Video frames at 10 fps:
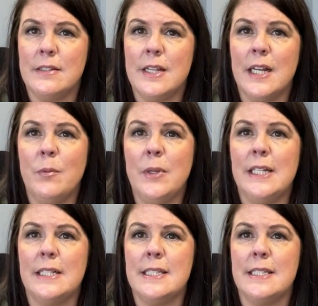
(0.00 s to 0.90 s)
Deca
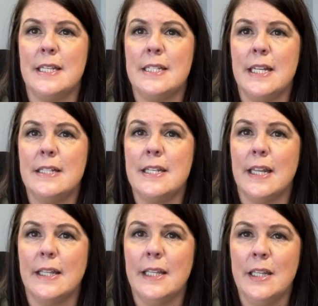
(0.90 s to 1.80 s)
begins sending
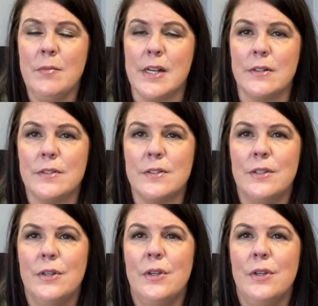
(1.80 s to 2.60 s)
daily emails,